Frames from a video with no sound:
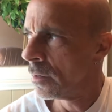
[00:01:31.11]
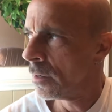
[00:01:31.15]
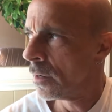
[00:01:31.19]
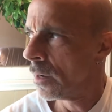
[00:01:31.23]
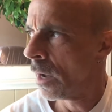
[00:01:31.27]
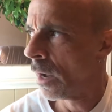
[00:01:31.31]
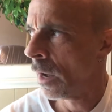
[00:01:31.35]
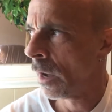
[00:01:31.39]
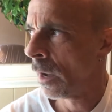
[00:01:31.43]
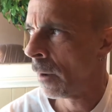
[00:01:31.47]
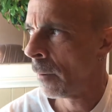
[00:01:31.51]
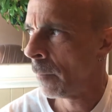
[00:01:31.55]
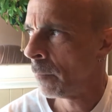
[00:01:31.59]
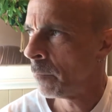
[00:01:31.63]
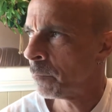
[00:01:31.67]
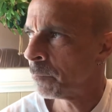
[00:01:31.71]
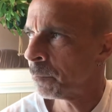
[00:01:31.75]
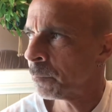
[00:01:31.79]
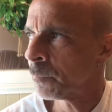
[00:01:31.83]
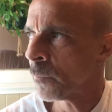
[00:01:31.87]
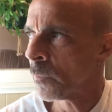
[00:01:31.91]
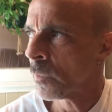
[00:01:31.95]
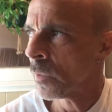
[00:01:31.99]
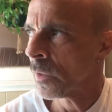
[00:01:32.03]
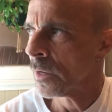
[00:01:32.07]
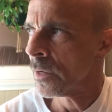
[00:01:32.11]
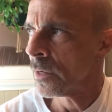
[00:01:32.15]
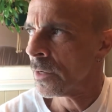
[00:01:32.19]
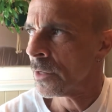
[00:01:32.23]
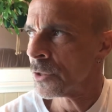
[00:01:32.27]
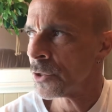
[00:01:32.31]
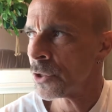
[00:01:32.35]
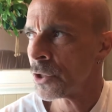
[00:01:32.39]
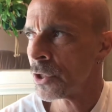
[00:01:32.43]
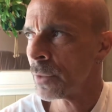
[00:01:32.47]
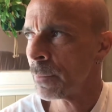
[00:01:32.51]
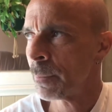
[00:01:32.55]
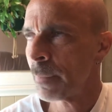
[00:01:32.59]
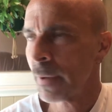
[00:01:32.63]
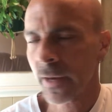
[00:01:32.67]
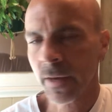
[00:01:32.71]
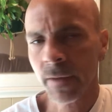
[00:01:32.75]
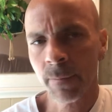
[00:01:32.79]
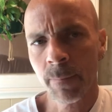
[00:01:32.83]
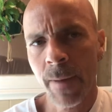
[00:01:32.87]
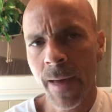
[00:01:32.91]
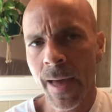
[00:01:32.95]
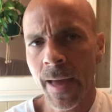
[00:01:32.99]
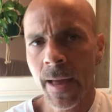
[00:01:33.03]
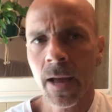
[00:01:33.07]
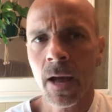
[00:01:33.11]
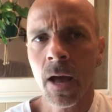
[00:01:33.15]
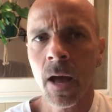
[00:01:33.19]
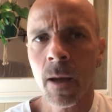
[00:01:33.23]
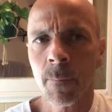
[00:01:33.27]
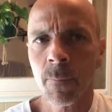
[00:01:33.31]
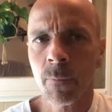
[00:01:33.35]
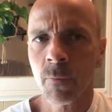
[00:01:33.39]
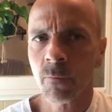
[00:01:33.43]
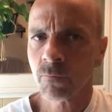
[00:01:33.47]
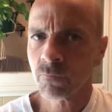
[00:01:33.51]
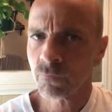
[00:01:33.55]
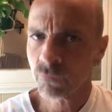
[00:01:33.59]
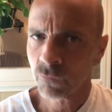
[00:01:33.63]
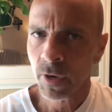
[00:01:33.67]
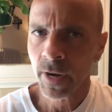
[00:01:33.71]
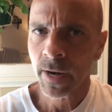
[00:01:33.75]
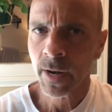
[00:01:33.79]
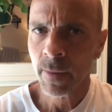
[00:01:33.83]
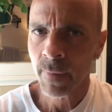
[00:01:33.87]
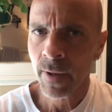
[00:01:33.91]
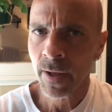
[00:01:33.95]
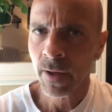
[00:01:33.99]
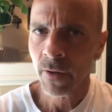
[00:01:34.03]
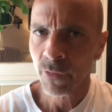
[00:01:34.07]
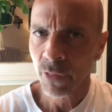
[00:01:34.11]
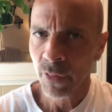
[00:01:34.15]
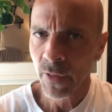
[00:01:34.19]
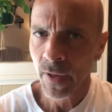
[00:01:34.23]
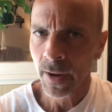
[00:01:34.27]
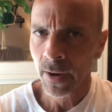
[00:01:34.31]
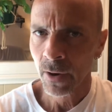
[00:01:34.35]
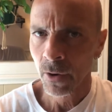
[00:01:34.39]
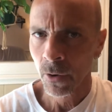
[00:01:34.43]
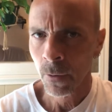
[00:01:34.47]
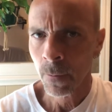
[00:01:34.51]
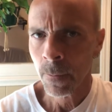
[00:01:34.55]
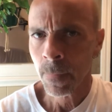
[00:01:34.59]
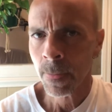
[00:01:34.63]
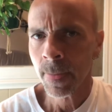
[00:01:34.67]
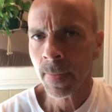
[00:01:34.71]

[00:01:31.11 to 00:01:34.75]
To pick back up right about there,